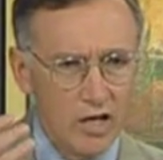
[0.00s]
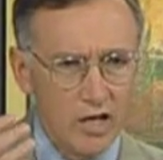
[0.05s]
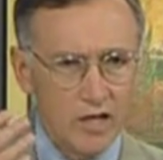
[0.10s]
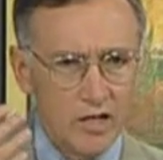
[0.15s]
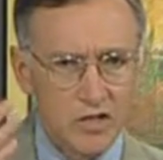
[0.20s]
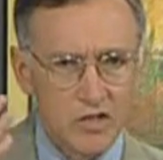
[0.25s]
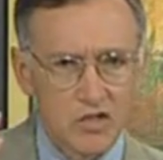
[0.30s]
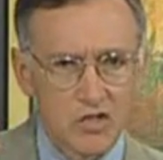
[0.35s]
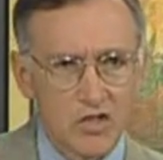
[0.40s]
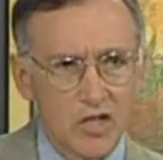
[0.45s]

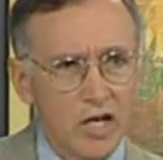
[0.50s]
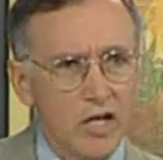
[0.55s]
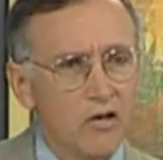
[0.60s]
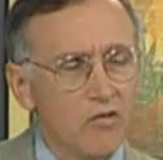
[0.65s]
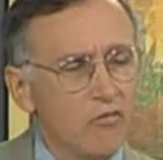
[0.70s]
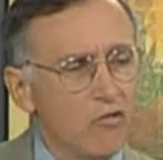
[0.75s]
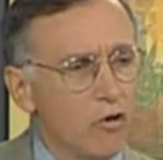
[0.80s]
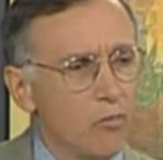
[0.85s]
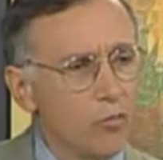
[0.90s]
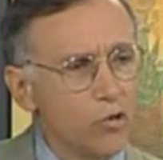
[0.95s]
in a
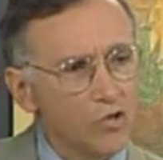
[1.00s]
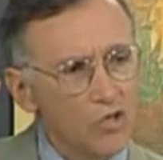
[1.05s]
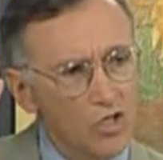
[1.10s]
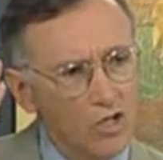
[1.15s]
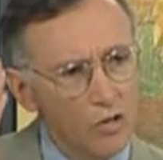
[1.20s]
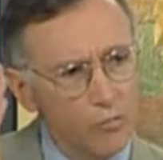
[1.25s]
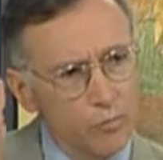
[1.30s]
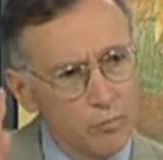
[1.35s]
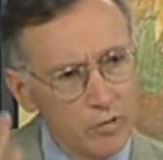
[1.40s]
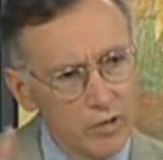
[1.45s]
state of
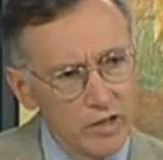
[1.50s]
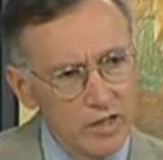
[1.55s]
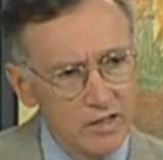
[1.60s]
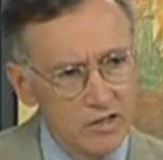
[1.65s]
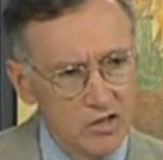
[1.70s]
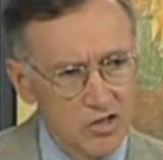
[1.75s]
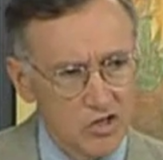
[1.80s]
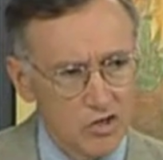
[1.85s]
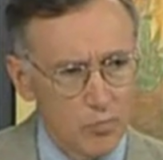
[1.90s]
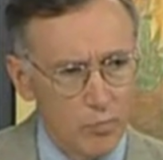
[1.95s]
almost
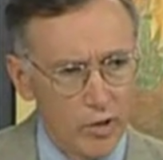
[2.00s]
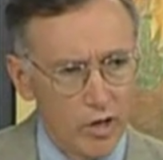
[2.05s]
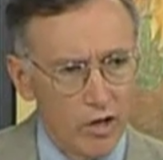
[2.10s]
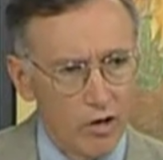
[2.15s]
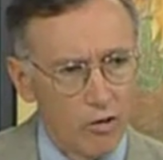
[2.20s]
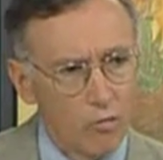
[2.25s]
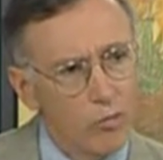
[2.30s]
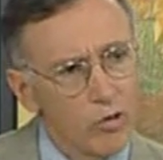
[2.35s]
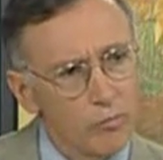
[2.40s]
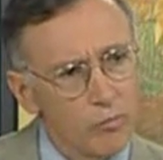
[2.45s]
complete
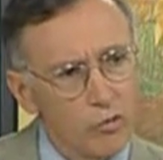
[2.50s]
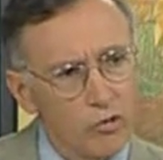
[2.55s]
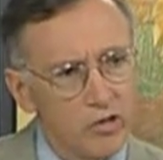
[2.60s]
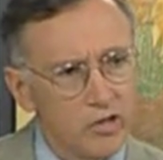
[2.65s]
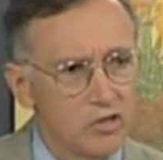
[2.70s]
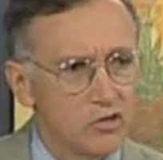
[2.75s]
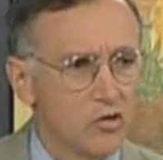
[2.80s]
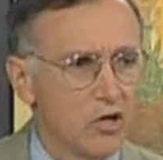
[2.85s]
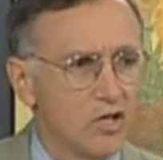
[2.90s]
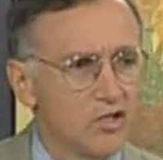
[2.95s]
despair. At one
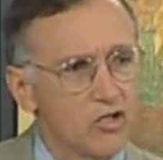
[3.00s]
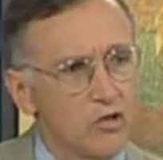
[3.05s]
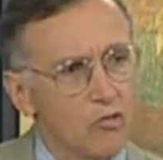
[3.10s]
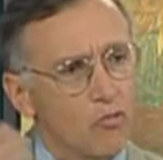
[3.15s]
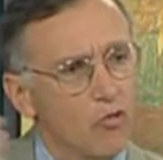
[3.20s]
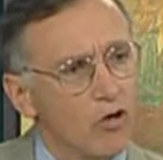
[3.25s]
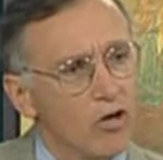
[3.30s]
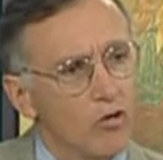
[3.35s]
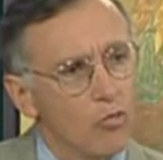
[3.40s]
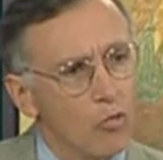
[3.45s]
point he tries to
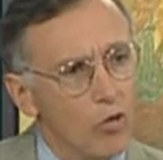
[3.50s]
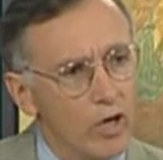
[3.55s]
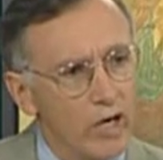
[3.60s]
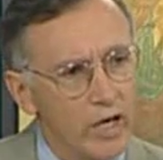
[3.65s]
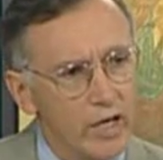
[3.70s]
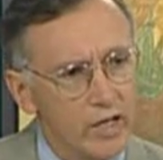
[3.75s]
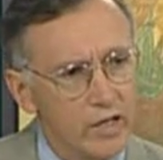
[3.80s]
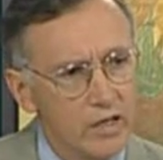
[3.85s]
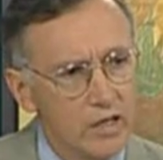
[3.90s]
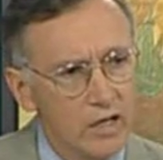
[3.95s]
run
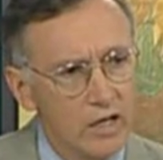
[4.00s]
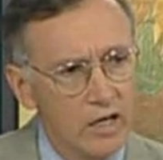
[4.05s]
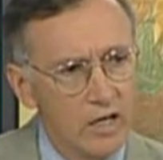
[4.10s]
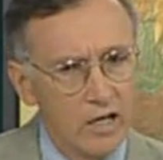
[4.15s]
away.